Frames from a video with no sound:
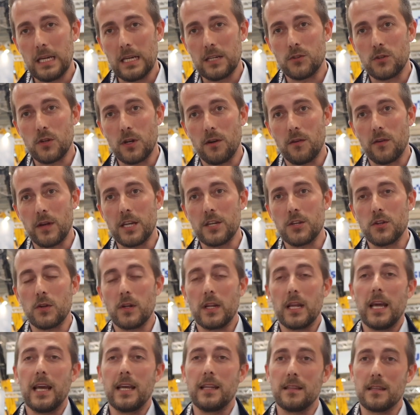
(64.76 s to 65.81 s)

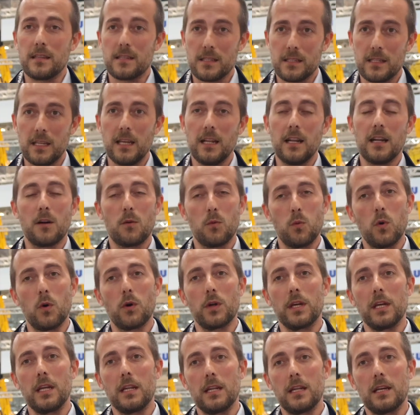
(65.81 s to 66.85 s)
generation and still are
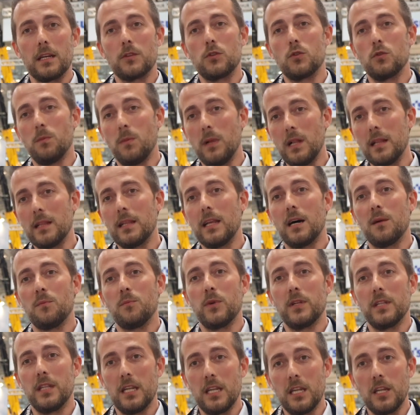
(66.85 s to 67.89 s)
working to build up
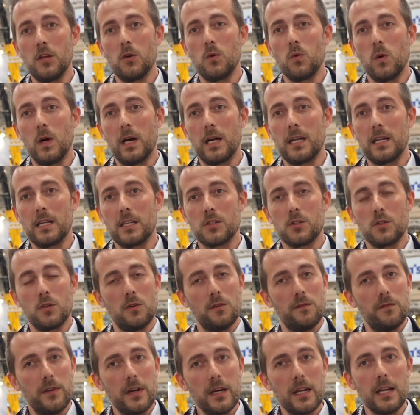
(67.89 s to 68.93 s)
the new one.
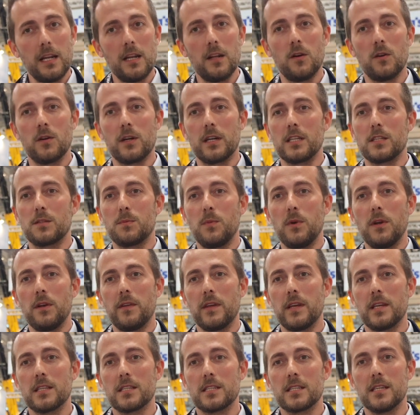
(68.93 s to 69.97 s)
So very long
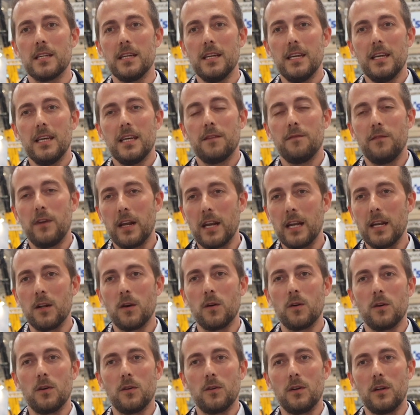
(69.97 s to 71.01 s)
experience, very
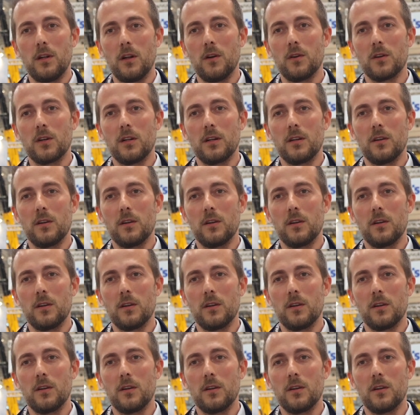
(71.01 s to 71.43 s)
longer